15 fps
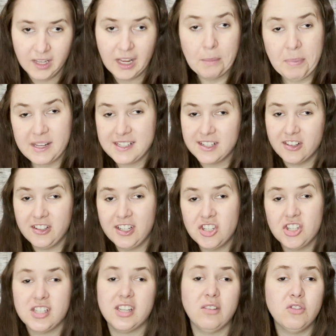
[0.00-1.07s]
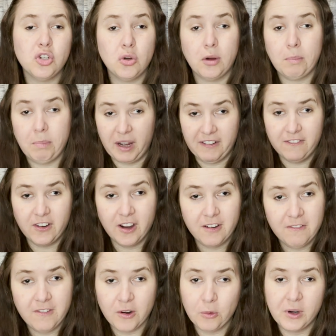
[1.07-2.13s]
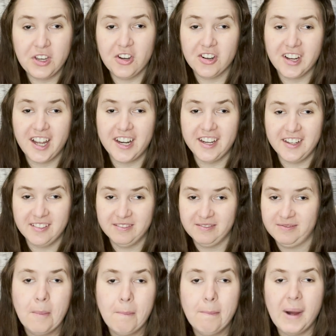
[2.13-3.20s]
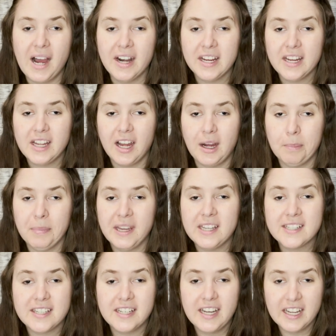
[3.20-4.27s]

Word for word: It basically just gives you a buffer for when you're cutting. Body copy is the